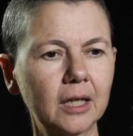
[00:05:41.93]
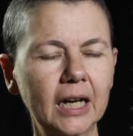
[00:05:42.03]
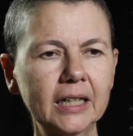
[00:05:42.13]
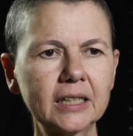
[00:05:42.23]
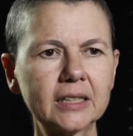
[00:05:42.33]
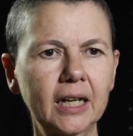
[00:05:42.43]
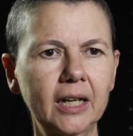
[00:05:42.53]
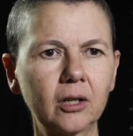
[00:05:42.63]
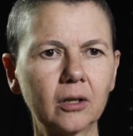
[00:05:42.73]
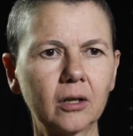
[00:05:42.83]
And I
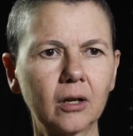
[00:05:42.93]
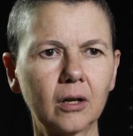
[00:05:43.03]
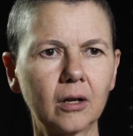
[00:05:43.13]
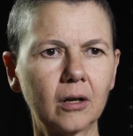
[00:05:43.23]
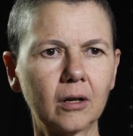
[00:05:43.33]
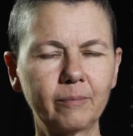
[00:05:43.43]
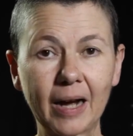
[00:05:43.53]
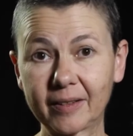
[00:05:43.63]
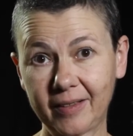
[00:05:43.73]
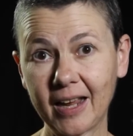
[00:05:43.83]
said,
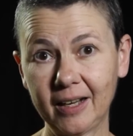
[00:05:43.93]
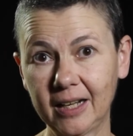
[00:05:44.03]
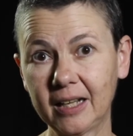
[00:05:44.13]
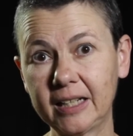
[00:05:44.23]
back then,